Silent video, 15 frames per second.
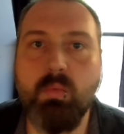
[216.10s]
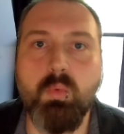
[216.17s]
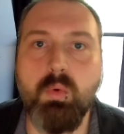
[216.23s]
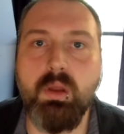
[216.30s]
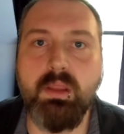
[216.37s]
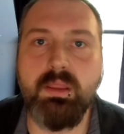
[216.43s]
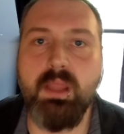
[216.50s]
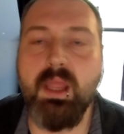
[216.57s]

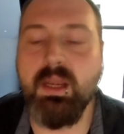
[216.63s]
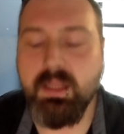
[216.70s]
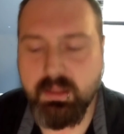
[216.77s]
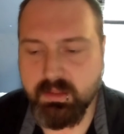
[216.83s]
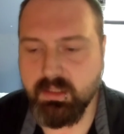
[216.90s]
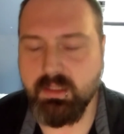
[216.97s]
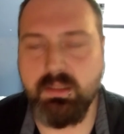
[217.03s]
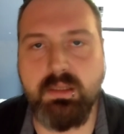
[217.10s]
with
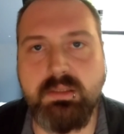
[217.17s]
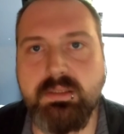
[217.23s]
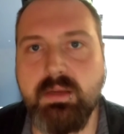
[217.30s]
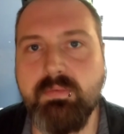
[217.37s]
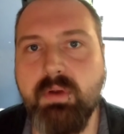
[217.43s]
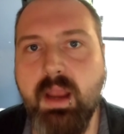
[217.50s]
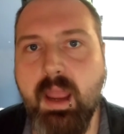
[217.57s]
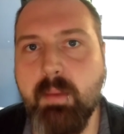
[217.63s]
anything that's
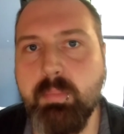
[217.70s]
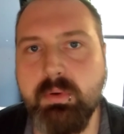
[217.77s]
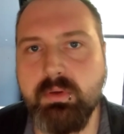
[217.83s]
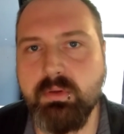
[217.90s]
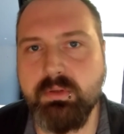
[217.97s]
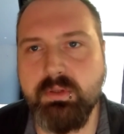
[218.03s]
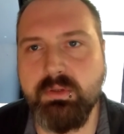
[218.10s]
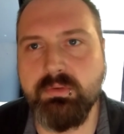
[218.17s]
ever
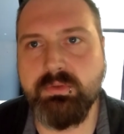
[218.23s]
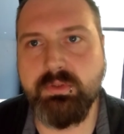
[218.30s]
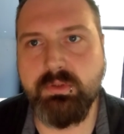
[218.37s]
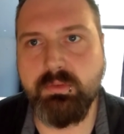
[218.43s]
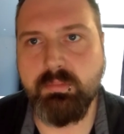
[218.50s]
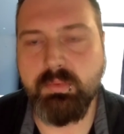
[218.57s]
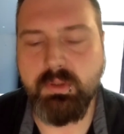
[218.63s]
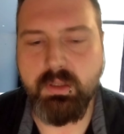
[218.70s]
happened on
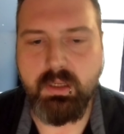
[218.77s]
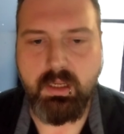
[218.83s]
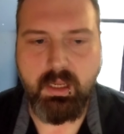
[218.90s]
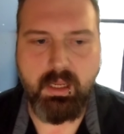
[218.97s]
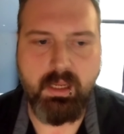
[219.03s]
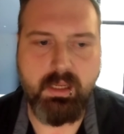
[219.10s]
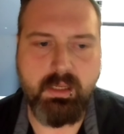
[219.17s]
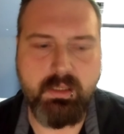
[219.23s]
YouTube.
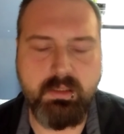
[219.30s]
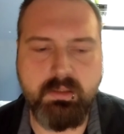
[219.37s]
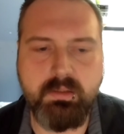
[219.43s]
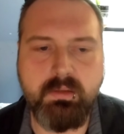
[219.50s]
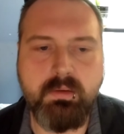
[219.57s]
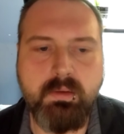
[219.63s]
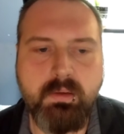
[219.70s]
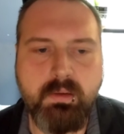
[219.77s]
And
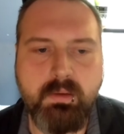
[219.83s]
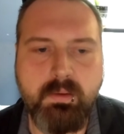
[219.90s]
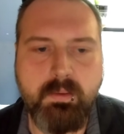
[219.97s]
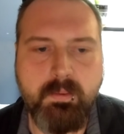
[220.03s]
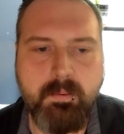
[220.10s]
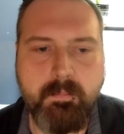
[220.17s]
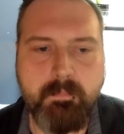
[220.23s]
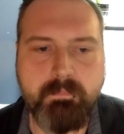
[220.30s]

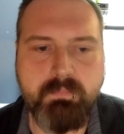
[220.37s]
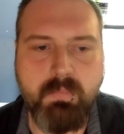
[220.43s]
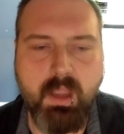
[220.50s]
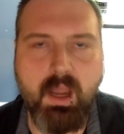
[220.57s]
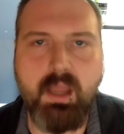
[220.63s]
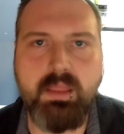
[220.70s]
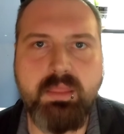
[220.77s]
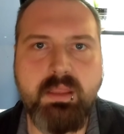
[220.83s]

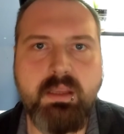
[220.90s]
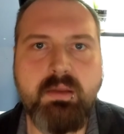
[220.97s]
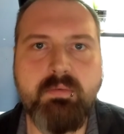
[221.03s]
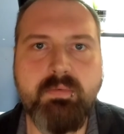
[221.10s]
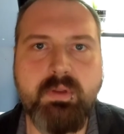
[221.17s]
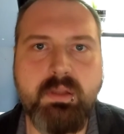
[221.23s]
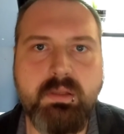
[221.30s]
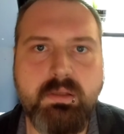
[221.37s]
I think
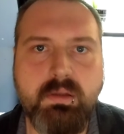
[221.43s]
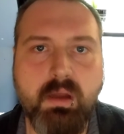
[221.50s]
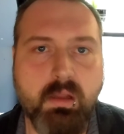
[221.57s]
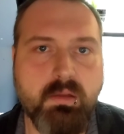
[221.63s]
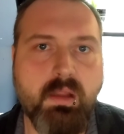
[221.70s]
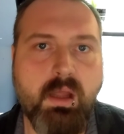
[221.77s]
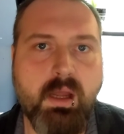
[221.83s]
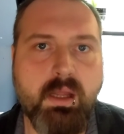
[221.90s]
of it
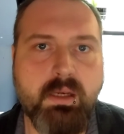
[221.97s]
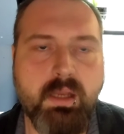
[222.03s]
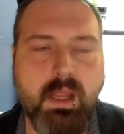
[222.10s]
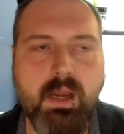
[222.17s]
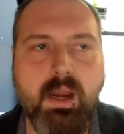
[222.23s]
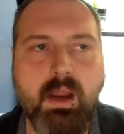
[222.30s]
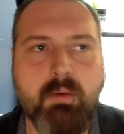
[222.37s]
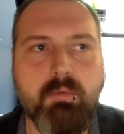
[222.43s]
a lot,
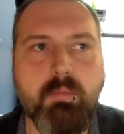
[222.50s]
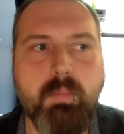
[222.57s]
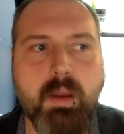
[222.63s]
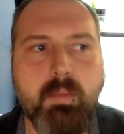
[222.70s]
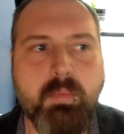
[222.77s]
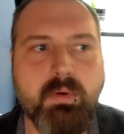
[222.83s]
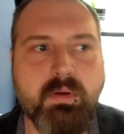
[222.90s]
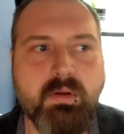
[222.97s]
and I
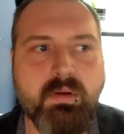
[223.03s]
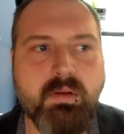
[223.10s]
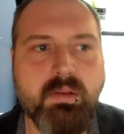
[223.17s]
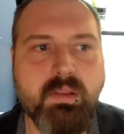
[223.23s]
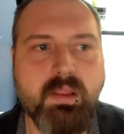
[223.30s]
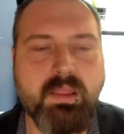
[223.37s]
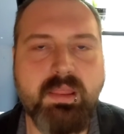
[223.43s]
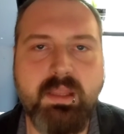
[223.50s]
remember
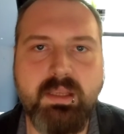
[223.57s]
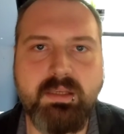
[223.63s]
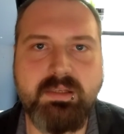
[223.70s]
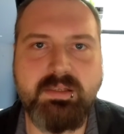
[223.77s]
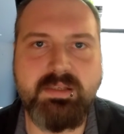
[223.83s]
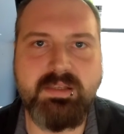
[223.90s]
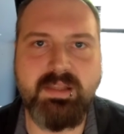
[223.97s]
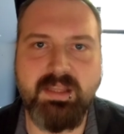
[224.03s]
the
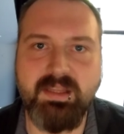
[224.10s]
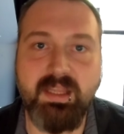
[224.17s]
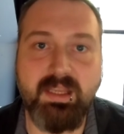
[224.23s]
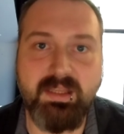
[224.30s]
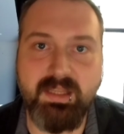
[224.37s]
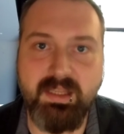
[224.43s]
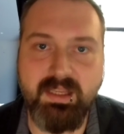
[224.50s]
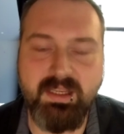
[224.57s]
things that
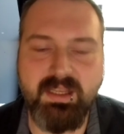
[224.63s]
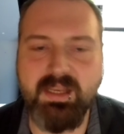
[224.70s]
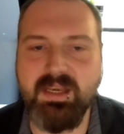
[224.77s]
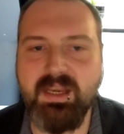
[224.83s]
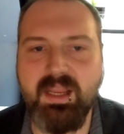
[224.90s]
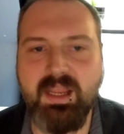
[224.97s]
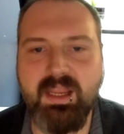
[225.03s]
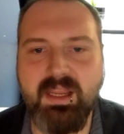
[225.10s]
they
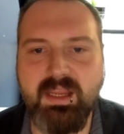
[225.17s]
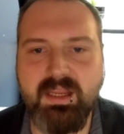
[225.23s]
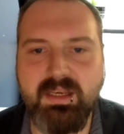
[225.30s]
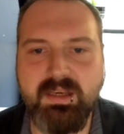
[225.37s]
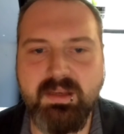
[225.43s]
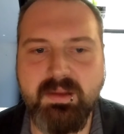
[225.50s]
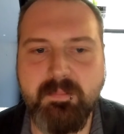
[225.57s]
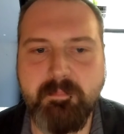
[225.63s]
did
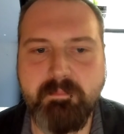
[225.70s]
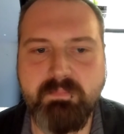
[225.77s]
and